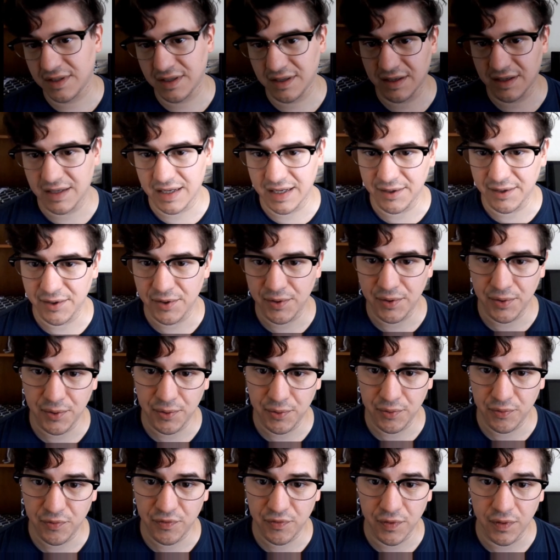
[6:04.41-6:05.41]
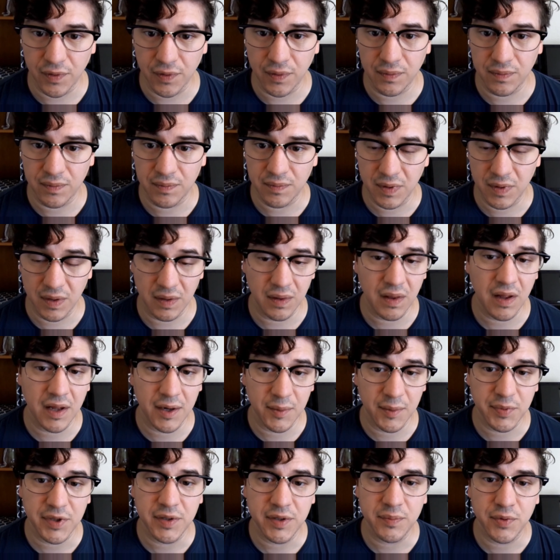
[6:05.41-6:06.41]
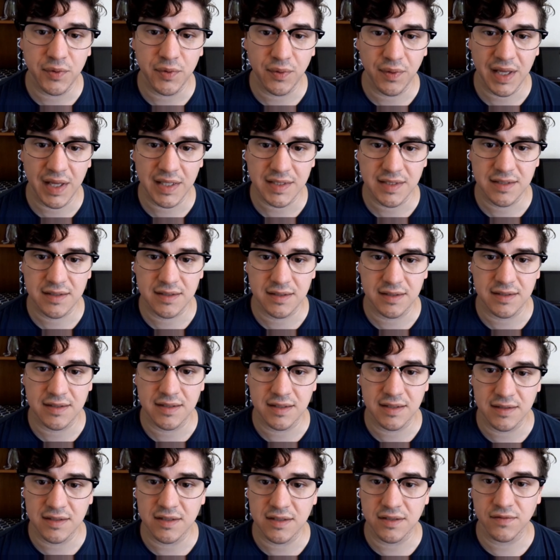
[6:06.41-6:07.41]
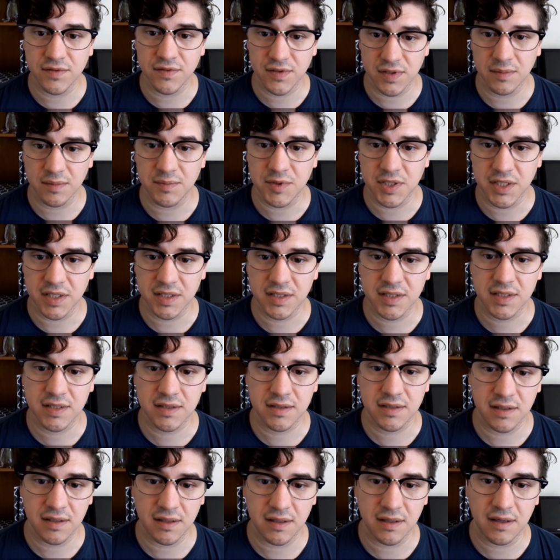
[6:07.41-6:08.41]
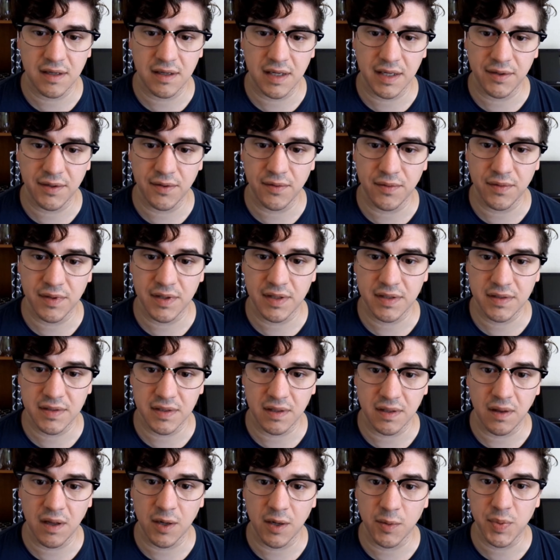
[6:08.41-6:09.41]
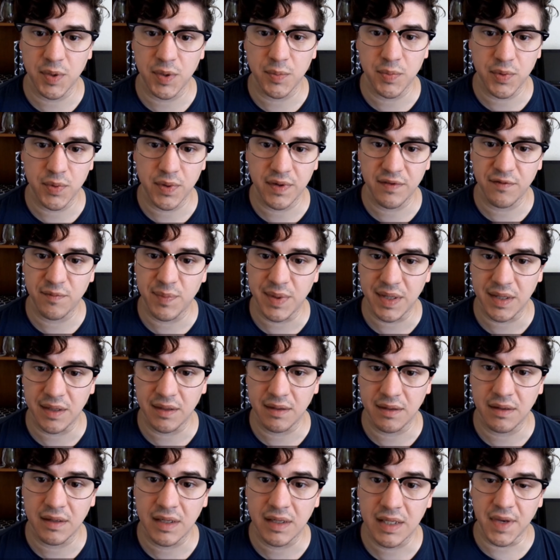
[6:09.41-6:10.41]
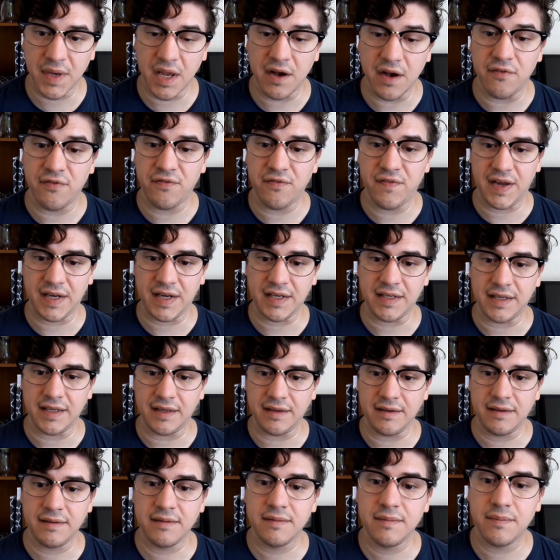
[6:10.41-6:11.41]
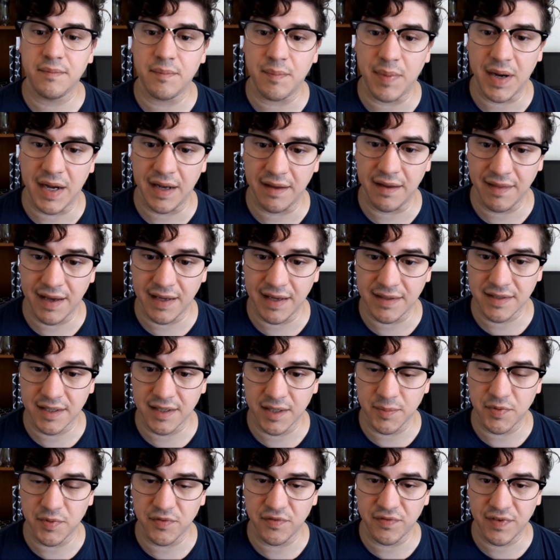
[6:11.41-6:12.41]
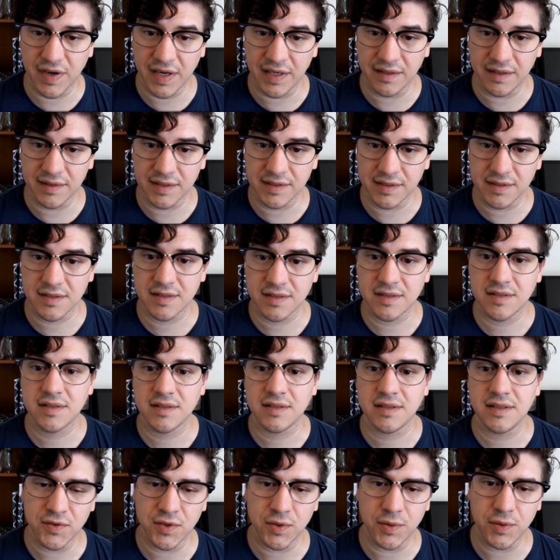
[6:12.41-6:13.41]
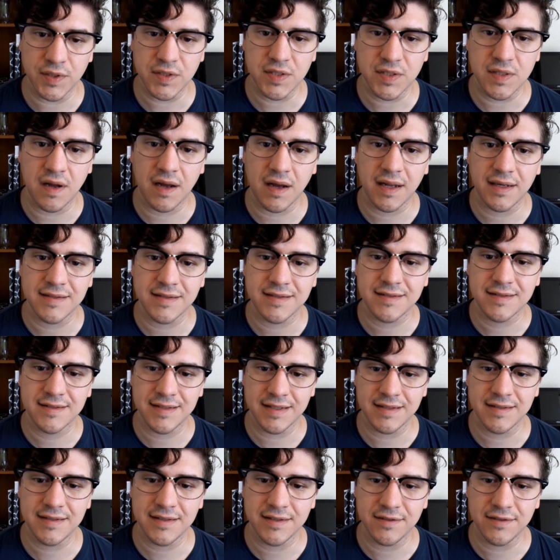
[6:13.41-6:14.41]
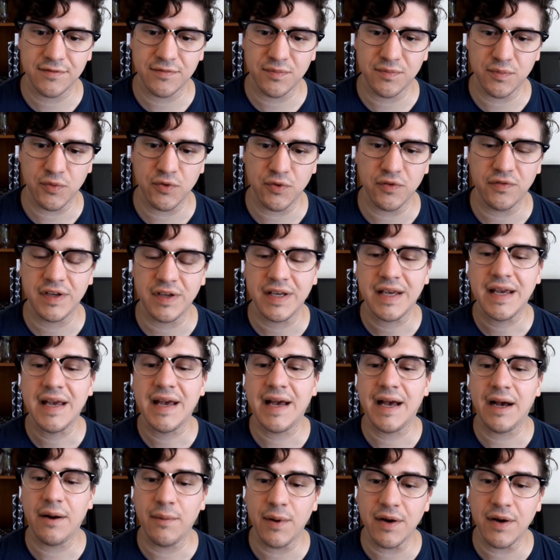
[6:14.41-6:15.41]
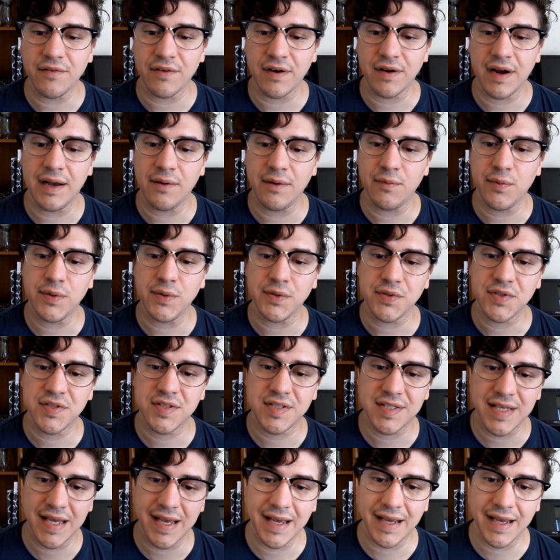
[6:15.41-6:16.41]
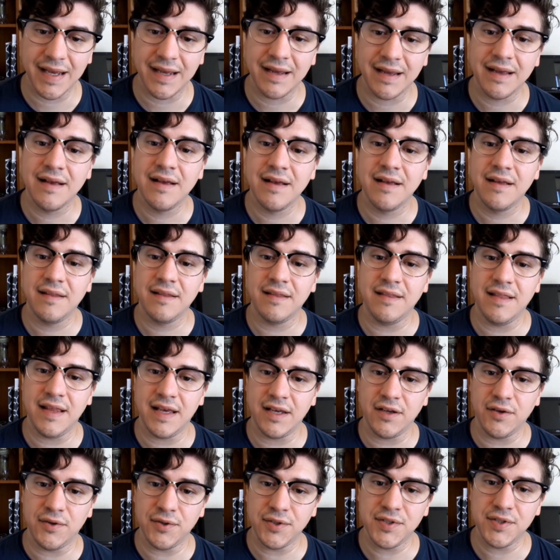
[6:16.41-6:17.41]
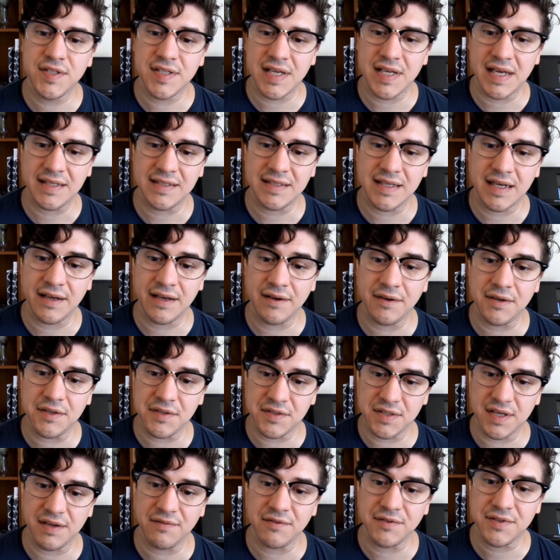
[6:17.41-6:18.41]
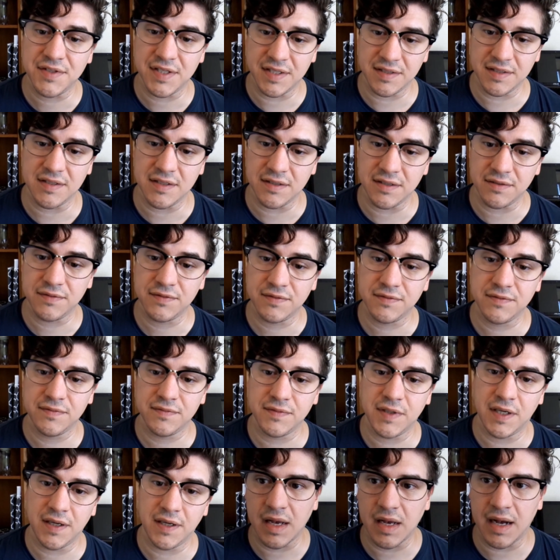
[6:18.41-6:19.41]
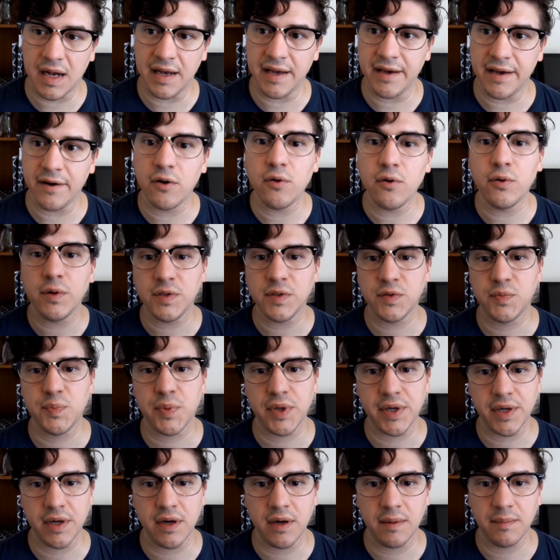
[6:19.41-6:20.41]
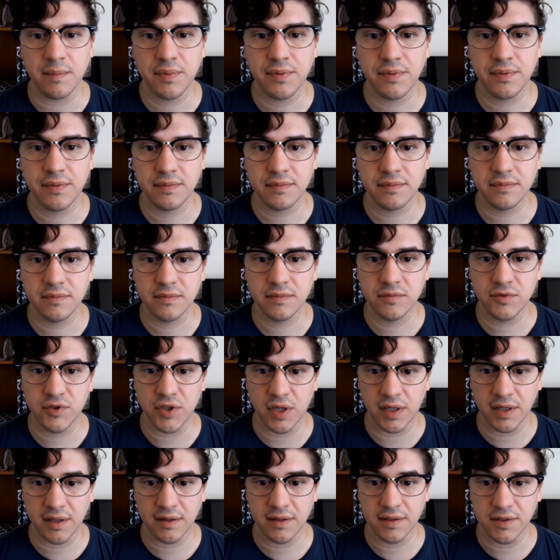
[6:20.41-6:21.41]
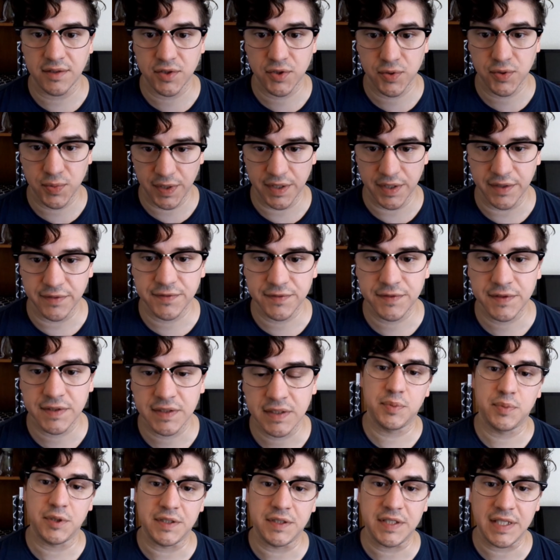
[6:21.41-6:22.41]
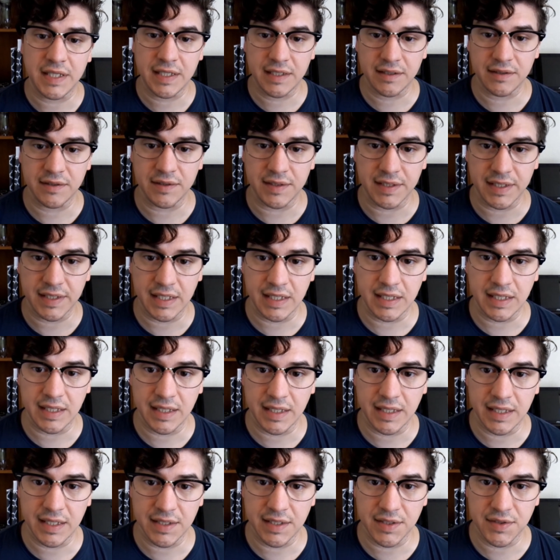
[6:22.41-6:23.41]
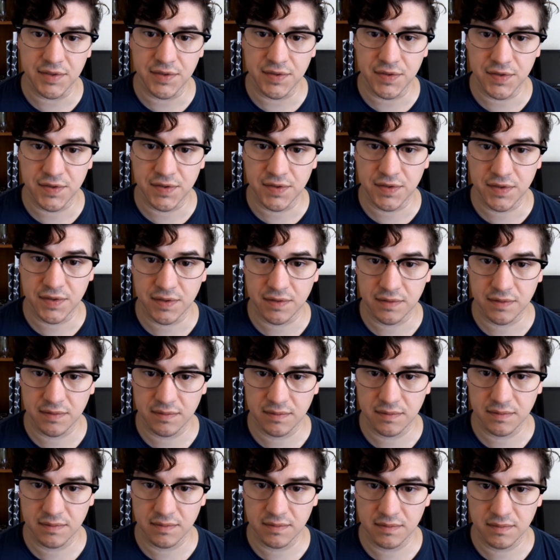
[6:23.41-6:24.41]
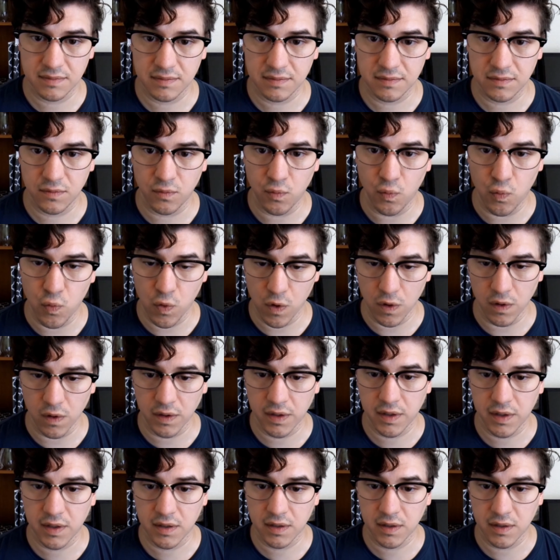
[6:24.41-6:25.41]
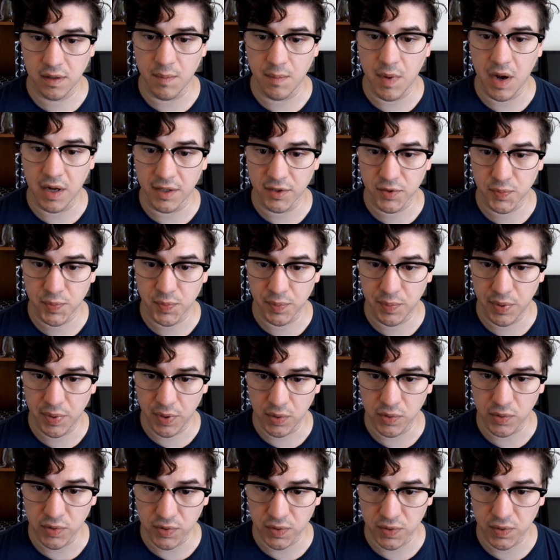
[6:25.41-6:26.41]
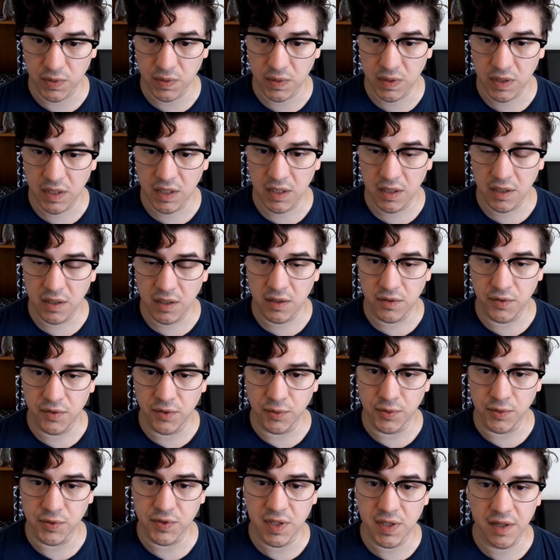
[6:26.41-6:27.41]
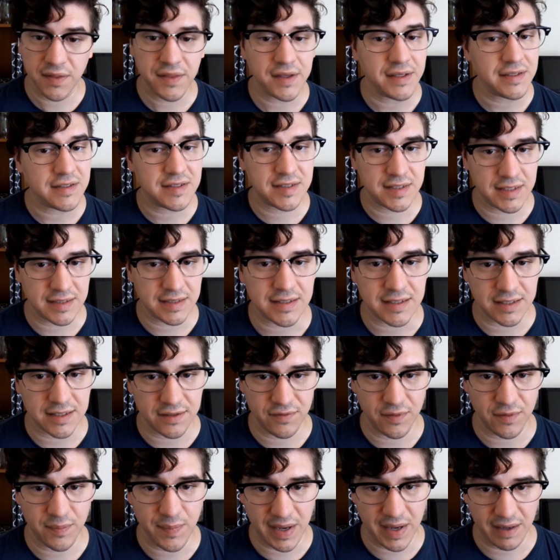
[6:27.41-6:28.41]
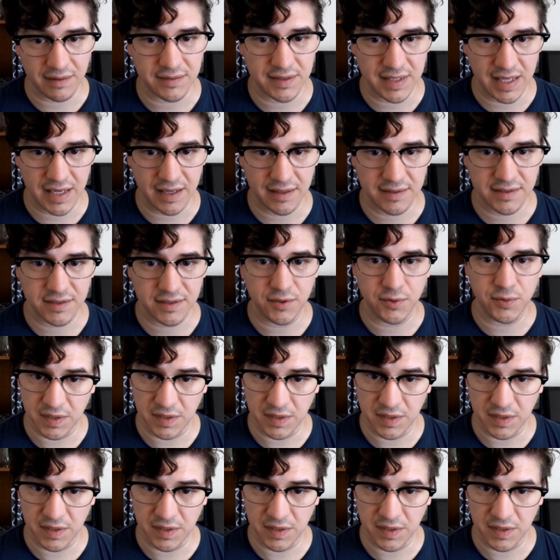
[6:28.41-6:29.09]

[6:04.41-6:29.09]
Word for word: I know for a lot of people that's a sensitive subject. I know that a lot of people have been affected by that type of violence. So it's not a sensitive movie. However, I will say that good satire is never sensitive. I always bring up Jonathan Swift, particularly his work, A Modest Proposal. There was nothing sensitive about that.